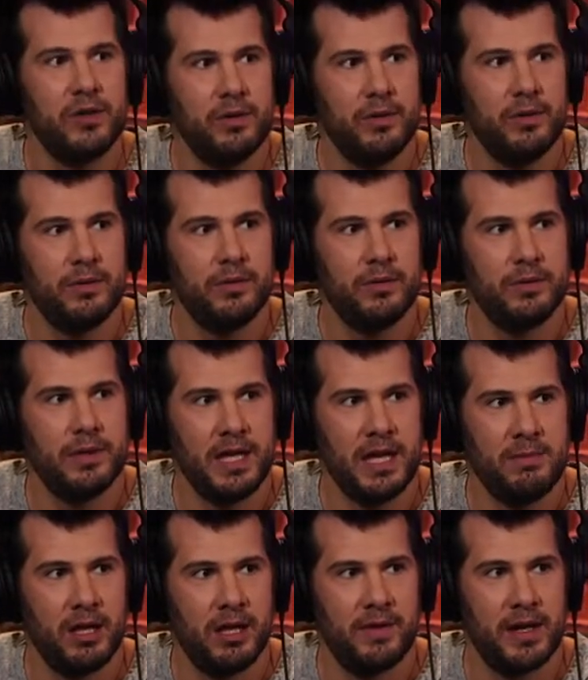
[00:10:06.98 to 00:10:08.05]
you the
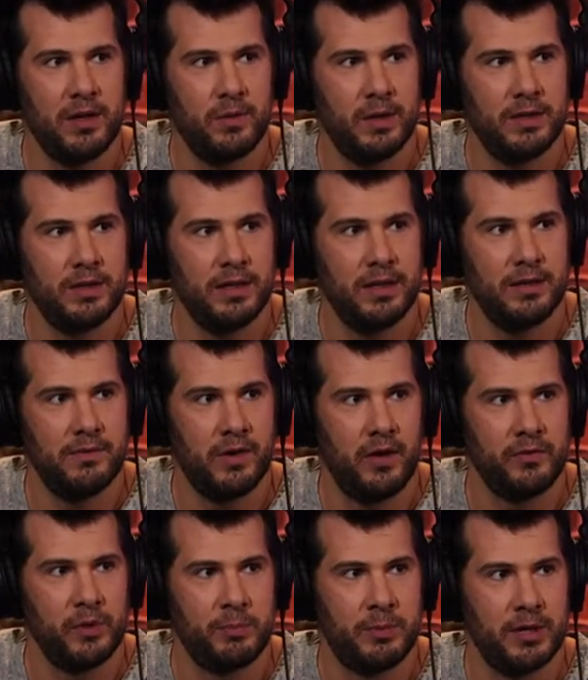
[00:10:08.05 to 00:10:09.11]
email of anyone
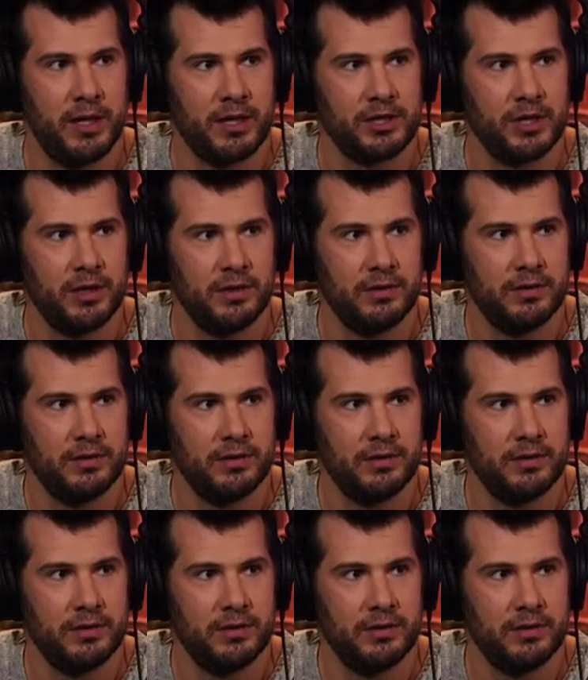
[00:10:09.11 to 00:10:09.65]
involved with production?